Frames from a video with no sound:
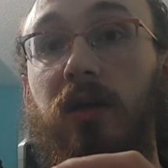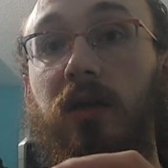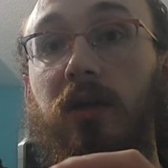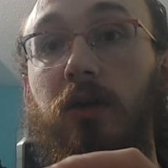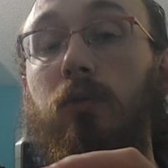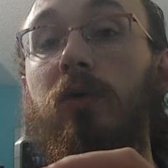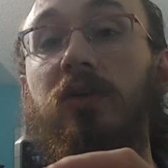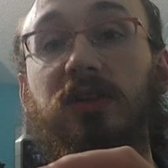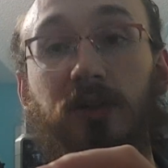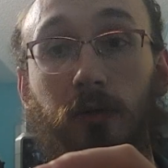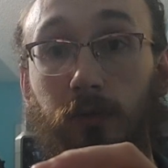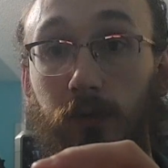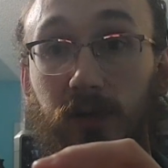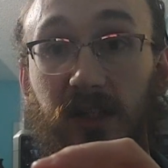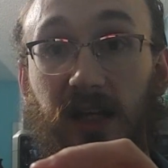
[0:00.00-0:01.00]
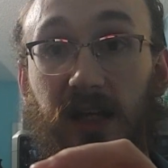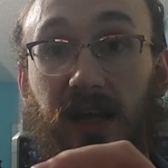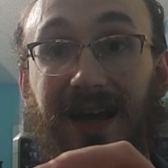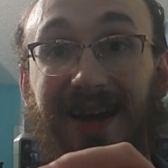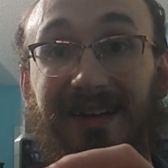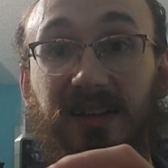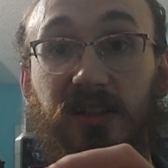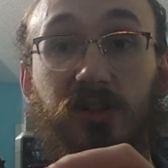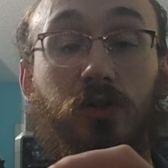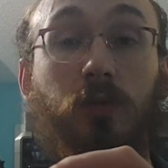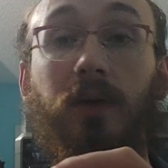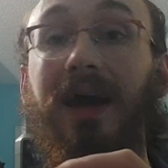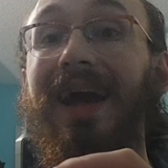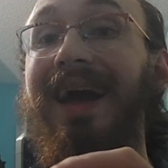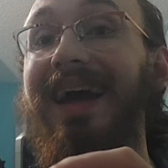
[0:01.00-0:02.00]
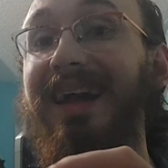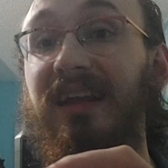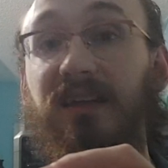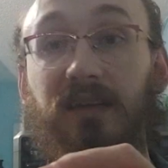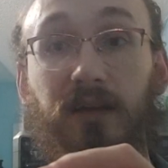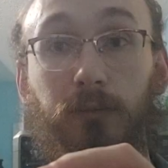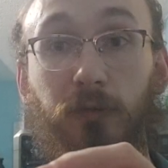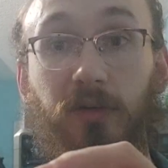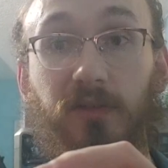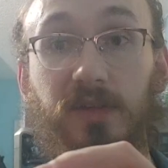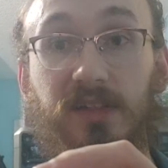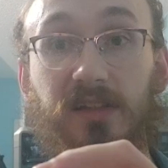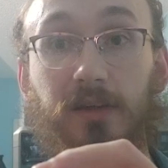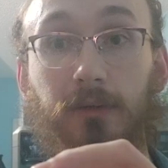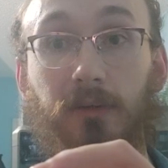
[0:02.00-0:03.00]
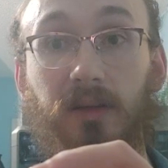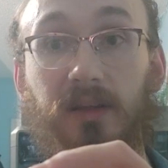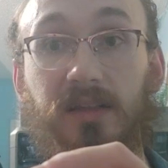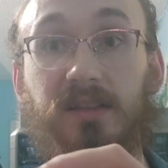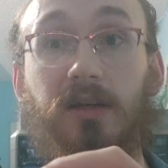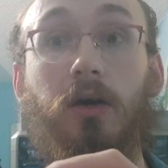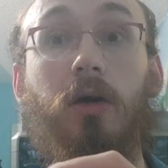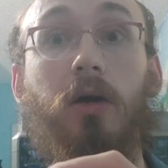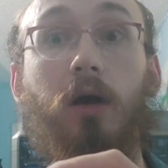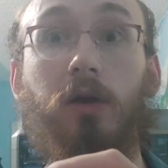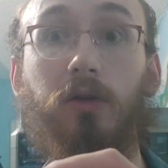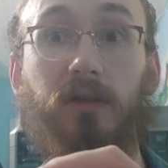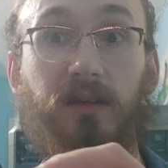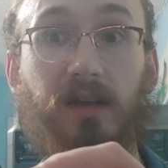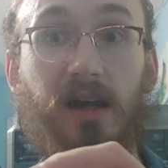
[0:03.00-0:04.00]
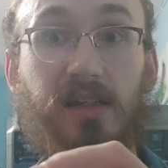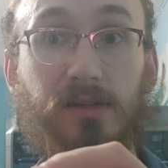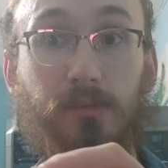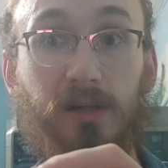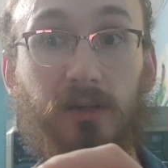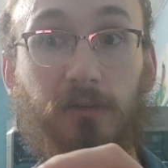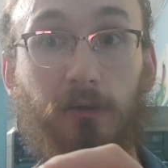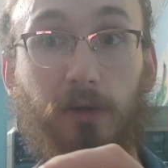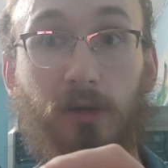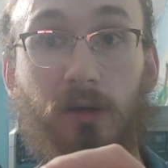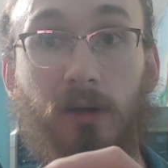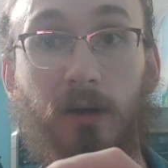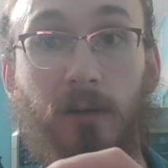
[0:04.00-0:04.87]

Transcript: you will still retain access to anything previously released under the guise of being free.